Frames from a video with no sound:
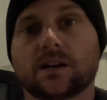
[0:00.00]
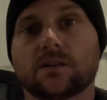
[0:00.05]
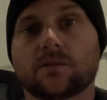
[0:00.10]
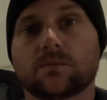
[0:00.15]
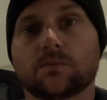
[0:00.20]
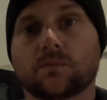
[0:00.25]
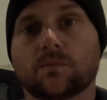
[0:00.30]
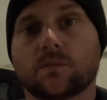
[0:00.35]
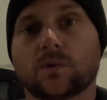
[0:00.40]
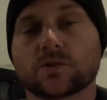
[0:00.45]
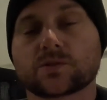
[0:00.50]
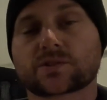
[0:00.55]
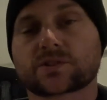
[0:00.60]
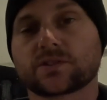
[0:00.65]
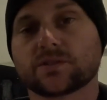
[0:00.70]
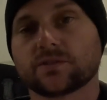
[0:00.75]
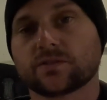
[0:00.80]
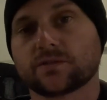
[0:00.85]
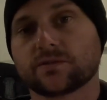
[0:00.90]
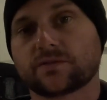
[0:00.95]
Most
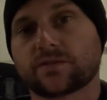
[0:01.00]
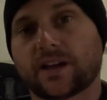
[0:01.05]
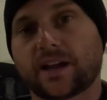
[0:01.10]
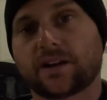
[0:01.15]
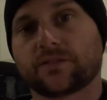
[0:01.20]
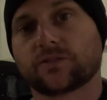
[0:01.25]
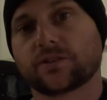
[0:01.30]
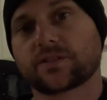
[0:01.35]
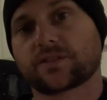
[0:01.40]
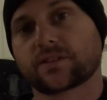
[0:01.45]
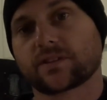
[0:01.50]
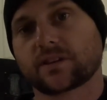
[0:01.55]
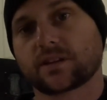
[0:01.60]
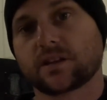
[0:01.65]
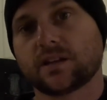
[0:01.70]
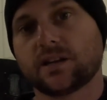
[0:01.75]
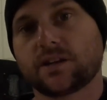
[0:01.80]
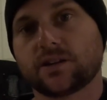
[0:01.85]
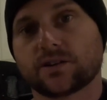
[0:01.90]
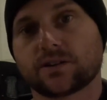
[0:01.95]
of everything
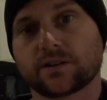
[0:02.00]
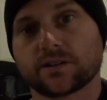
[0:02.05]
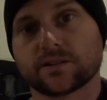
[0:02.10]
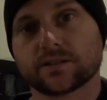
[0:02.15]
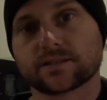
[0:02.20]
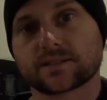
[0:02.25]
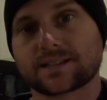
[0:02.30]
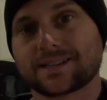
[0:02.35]
here is